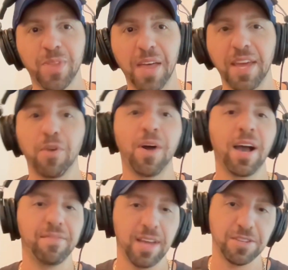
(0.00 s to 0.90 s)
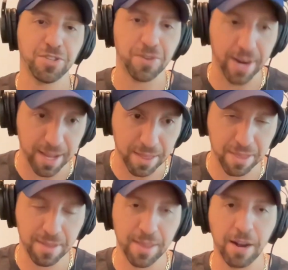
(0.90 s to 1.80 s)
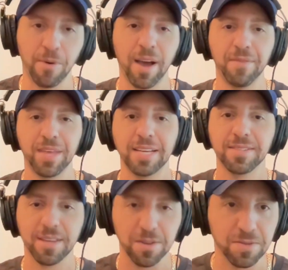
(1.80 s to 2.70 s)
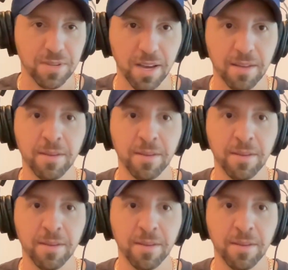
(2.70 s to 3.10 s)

and they don't have that strength. They don't have that skill set.